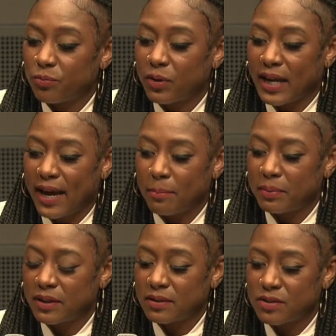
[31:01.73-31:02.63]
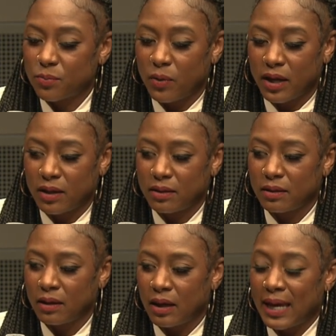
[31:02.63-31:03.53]
what happens when
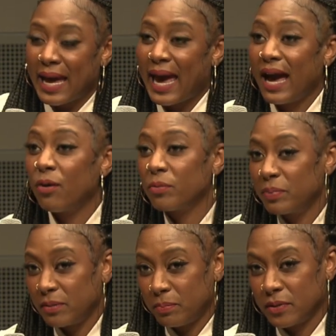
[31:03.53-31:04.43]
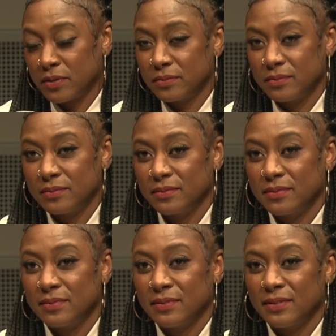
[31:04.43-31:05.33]
our people
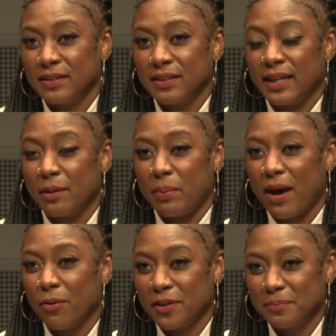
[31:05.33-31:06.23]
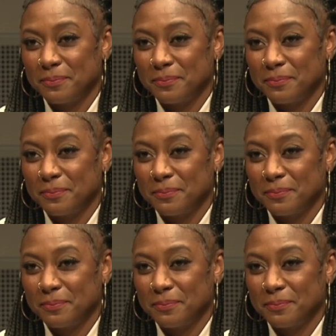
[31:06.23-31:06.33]
get power?